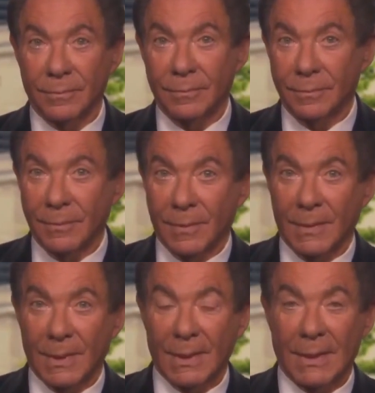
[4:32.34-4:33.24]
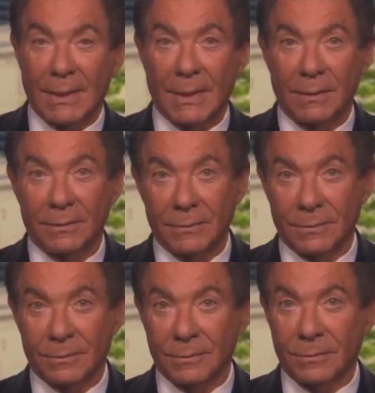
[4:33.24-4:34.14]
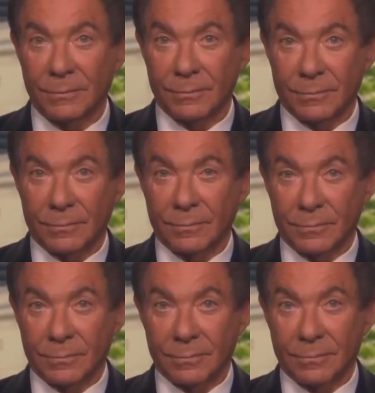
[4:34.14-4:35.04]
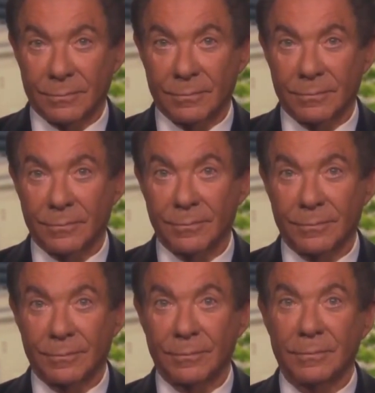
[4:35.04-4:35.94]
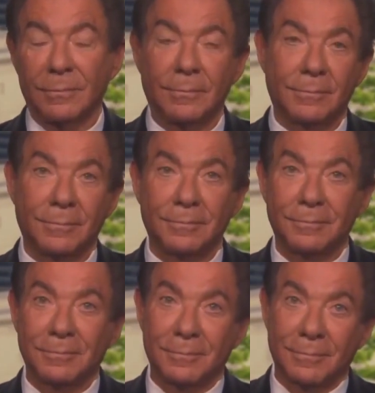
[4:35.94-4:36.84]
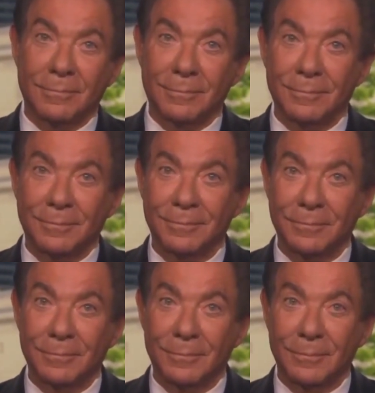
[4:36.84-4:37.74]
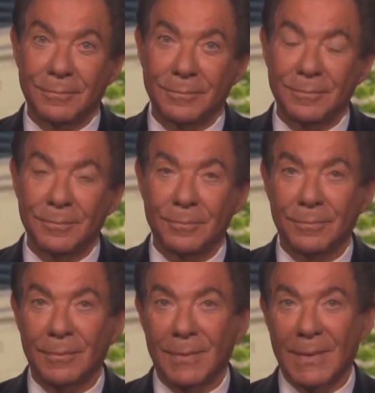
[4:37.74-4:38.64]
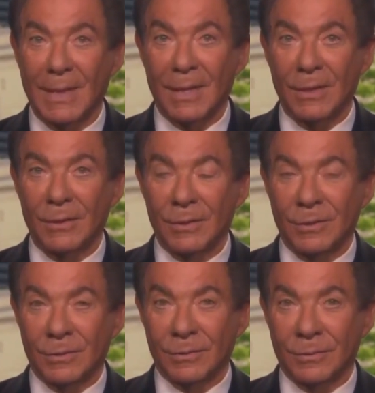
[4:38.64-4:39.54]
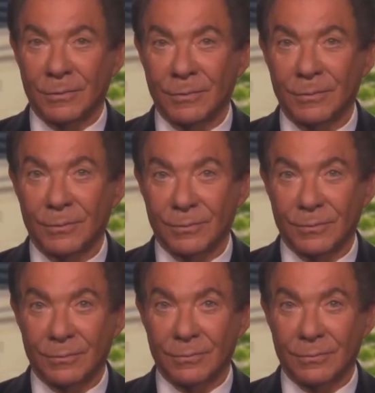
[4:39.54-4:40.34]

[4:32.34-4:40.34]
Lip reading: The person shown says nothing.